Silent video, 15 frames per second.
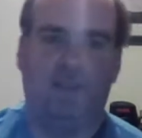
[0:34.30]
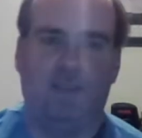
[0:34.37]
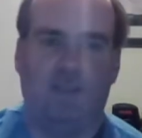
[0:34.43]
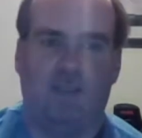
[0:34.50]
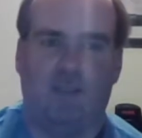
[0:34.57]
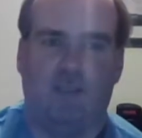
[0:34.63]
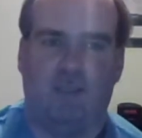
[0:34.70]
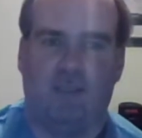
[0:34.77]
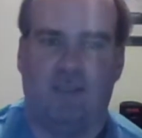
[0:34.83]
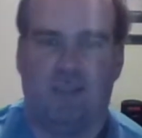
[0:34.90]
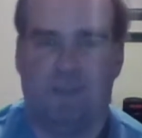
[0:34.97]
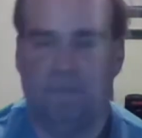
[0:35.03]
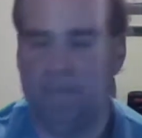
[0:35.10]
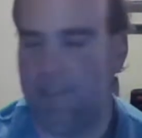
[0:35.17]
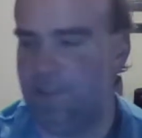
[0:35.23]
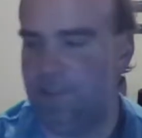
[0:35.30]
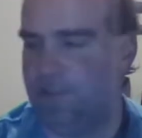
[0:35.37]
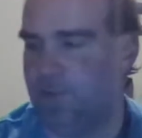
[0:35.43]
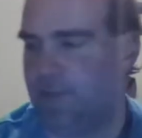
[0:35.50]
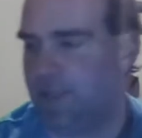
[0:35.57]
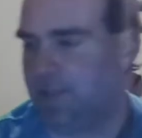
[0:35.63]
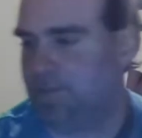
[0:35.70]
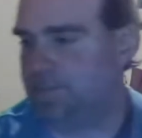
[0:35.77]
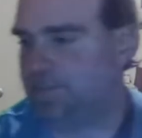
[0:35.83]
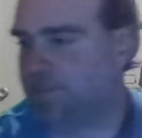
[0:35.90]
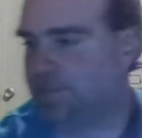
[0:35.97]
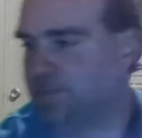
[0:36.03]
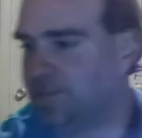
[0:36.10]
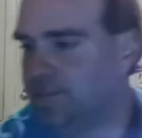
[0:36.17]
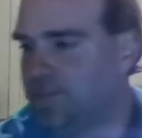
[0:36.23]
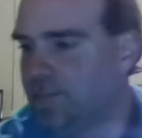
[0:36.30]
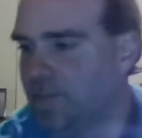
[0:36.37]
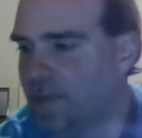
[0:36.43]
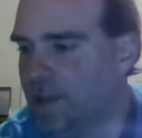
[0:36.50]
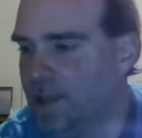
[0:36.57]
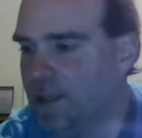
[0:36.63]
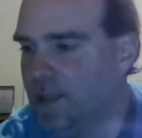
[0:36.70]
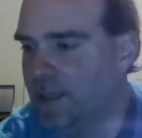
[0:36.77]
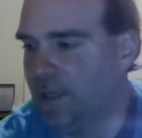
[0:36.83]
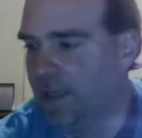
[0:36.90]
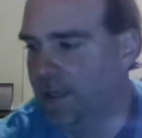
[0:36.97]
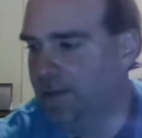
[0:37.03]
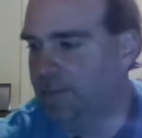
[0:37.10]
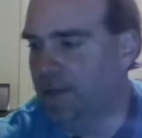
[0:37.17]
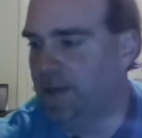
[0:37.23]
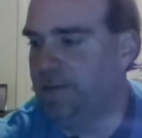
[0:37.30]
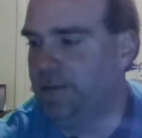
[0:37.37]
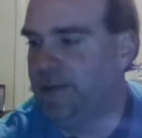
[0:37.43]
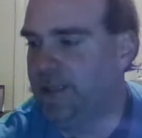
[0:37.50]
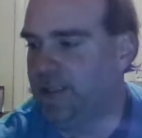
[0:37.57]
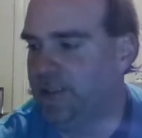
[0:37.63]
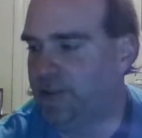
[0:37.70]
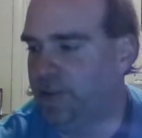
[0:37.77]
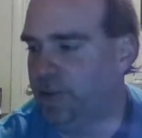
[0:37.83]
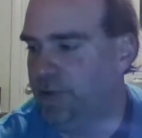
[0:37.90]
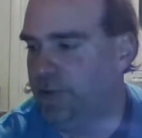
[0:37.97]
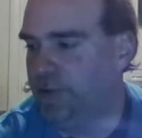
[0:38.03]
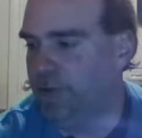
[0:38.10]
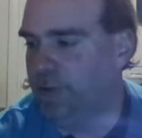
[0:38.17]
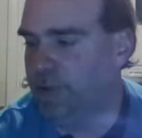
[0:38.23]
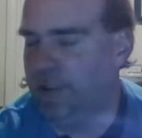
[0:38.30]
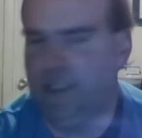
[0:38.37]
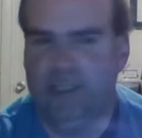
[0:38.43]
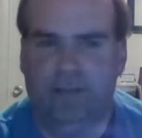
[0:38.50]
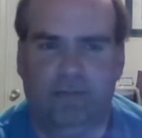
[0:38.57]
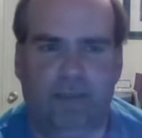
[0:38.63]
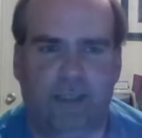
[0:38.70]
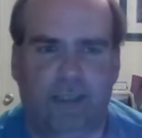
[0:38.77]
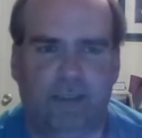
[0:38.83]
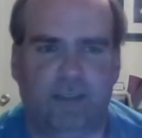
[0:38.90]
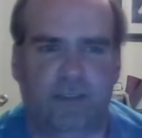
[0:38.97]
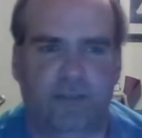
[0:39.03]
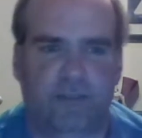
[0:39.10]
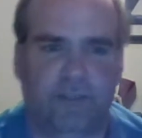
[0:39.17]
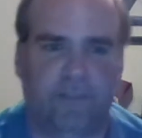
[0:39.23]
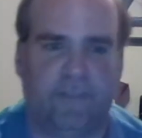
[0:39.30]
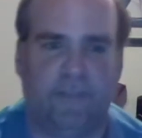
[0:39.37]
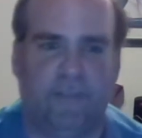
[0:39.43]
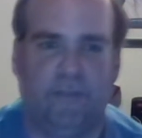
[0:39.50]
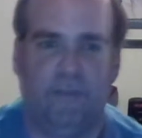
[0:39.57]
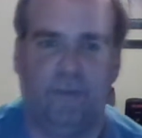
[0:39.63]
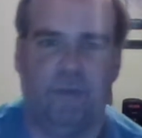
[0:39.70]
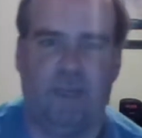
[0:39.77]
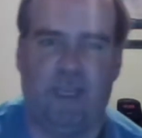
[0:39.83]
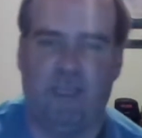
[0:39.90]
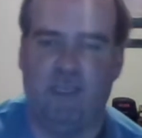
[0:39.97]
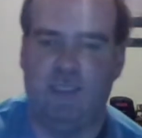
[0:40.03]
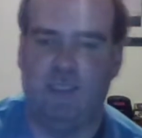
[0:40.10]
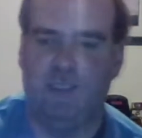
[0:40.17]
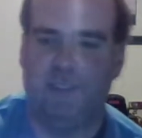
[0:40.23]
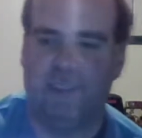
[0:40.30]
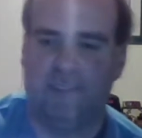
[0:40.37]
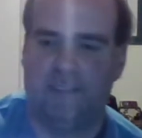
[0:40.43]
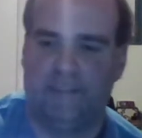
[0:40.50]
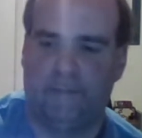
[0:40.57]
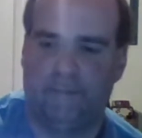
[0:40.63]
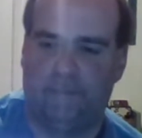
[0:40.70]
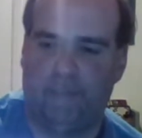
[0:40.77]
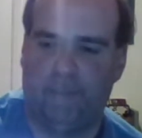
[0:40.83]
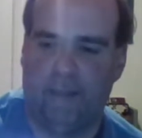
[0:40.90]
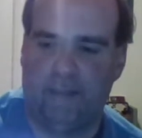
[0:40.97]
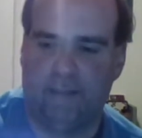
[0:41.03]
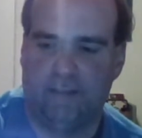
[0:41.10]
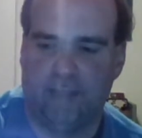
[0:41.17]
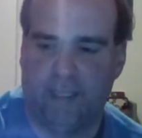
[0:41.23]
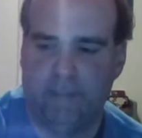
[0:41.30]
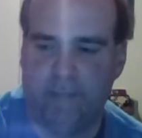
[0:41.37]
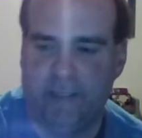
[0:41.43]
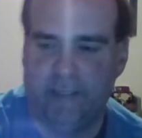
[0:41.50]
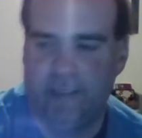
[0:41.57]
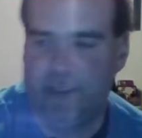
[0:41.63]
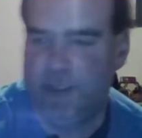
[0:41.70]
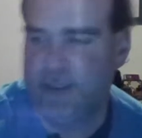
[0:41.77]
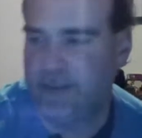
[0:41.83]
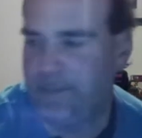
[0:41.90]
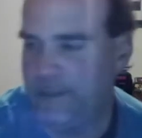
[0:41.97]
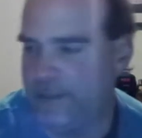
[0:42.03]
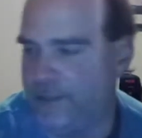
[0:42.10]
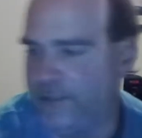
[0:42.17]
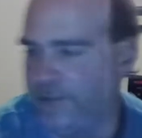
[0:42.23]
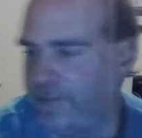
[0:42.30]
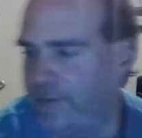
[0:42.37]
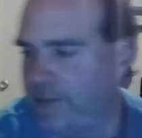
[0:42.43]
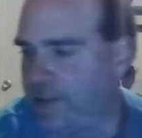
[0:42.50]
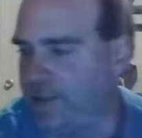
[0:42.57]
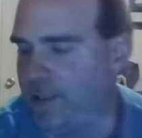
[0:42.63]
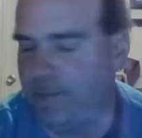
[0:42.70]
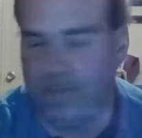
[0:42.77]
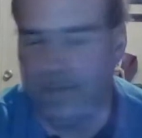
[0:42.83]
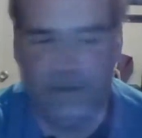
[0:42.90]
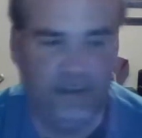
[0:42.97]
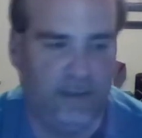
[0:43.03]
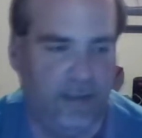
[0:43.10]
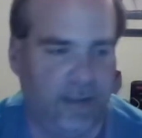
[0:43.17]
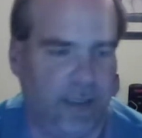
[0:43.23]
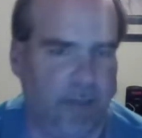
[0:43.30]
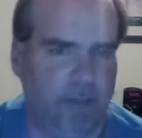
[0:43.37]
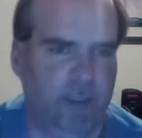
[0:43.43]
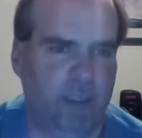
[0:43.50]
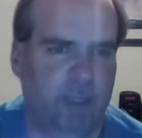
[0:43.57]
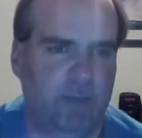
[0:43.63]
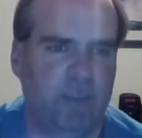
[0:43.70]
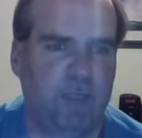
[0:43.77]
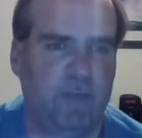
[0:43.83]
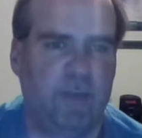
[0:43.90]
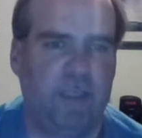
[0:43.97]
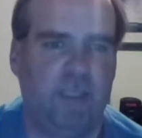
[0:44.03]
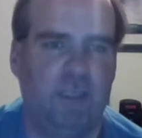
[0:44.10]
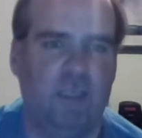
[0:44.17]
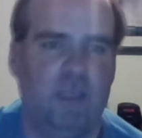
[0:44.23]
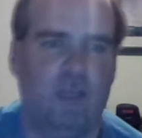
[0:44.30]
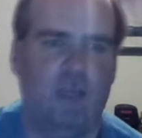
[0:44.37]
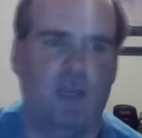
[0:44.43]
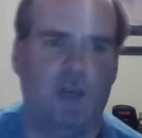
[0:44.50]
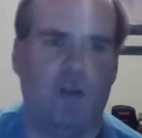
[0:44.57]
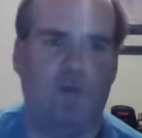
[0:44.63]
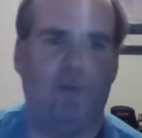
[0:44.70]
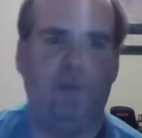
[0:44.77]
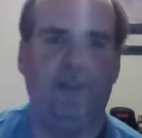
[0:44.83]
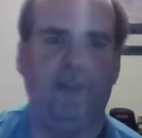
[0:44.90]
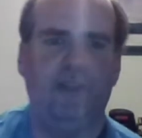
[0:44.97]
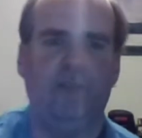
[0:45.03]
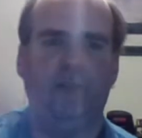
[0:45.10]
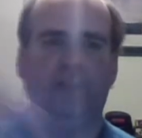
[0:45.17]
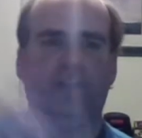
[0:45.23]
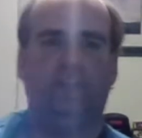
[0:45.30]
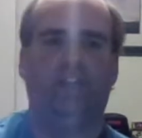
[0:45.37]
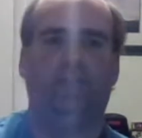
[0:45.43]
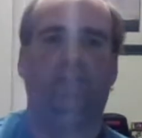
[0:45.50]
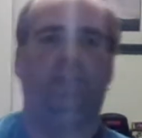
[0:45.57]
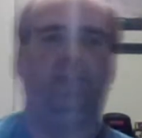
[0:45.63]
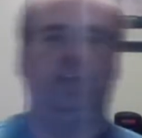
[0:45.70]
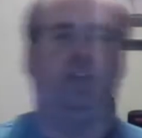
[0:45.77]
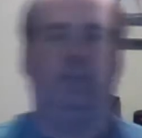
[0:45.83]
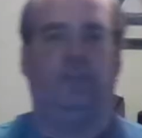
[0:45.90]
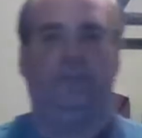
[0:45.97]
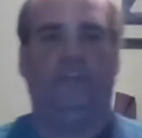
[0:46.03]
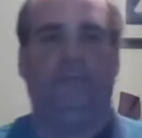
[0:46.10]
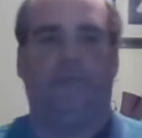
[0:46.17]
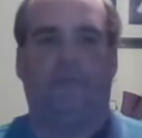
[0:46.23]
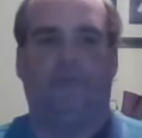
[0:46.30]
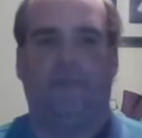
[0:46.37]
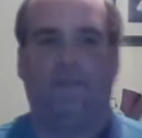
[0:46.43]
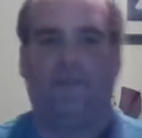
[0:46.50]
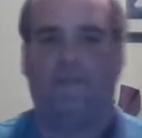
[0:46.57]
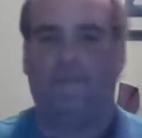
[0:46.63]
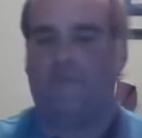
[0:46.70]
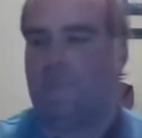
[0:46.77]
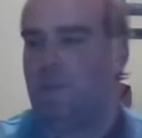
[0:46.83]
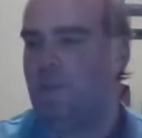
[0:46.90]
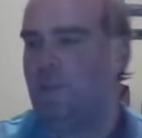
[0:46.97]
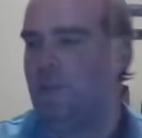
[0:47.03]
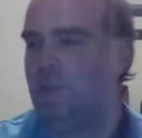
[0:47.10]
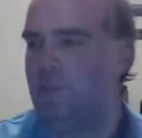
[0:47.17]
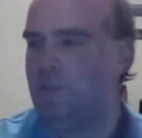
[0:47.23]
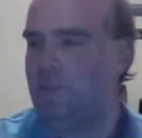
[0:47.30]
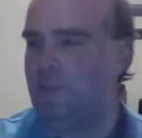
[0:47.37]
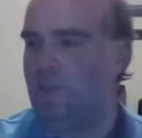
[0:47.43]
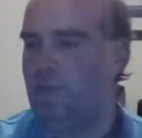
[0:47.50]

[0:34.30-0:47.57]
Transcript: here to do a little wrestling review, and it is a special time of year, especially for the WWE, when they do their tribute to the troops. So, wait a second, why, why am I wearing my wrestling t shirt? Am I